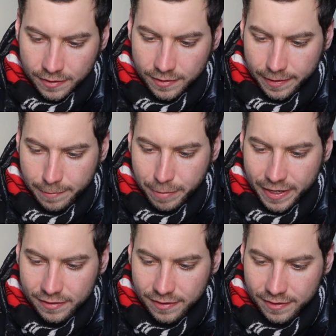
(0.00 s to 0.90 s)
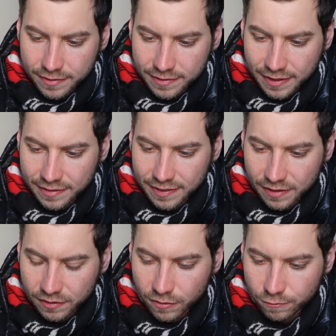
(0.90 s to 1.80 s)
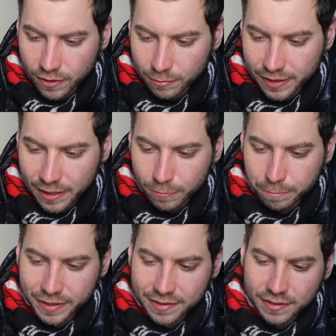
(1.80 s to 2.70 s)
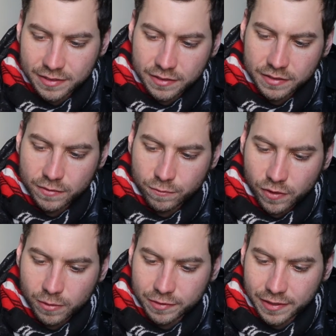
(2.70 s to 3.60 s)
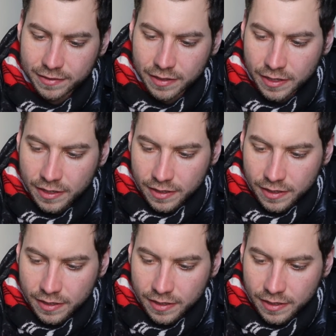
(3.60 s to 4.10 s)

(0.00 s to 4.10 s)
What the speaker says: The impact of the estate tax on family-held businesses and firms has